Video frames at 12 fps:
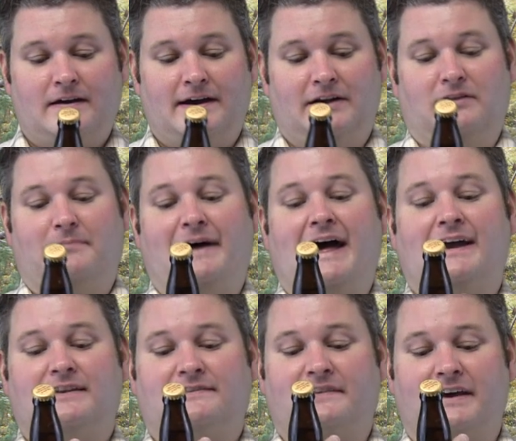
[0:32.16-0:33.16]
And on the
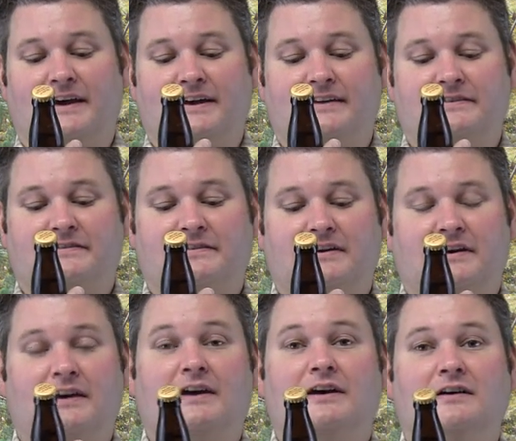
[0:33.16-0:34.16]
back it says,
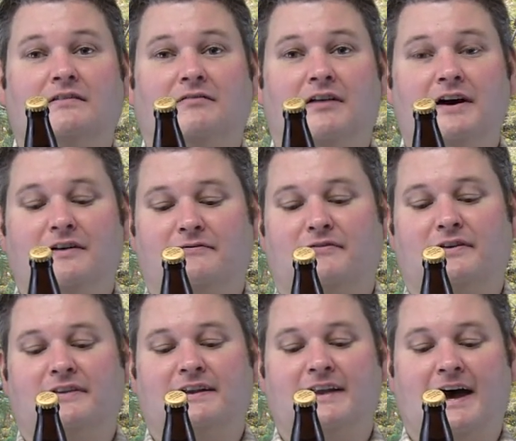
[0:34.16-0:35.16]
live for
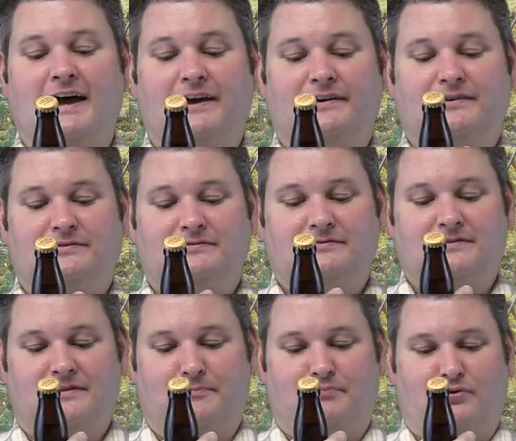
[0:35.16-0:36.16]
the now,
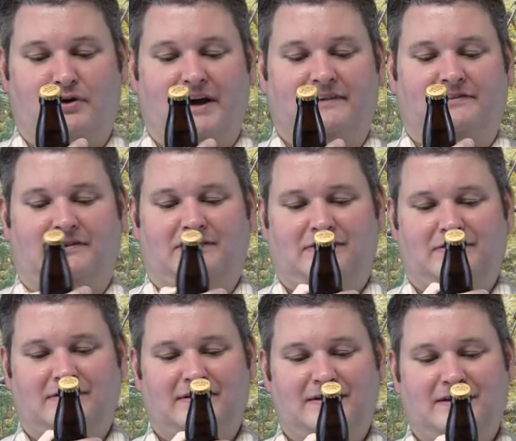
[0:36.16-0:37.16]
the present.
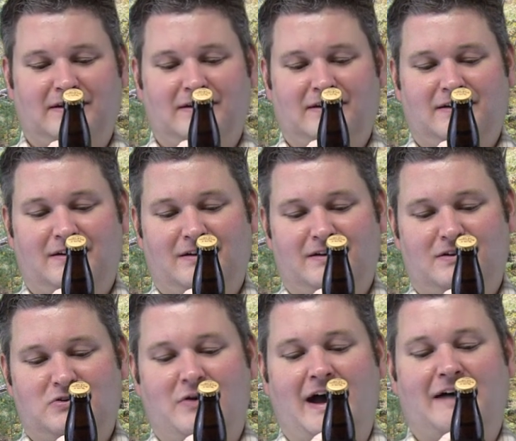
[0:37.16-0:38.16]

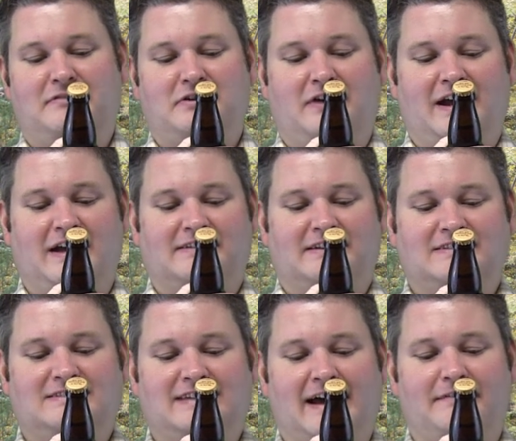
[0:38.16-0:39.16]
You have in your hands a
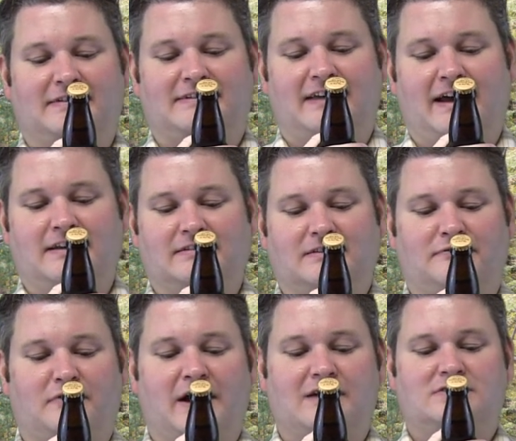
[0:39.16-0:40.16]
devastatingly
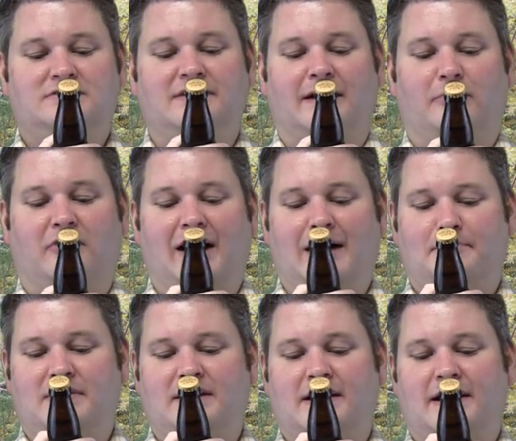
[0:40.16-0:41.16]
fresh double
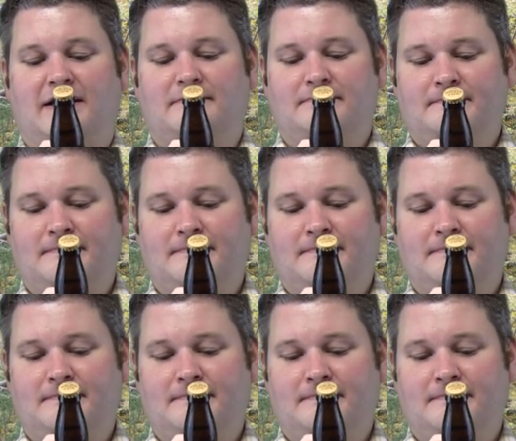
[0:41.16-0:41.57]
IPA.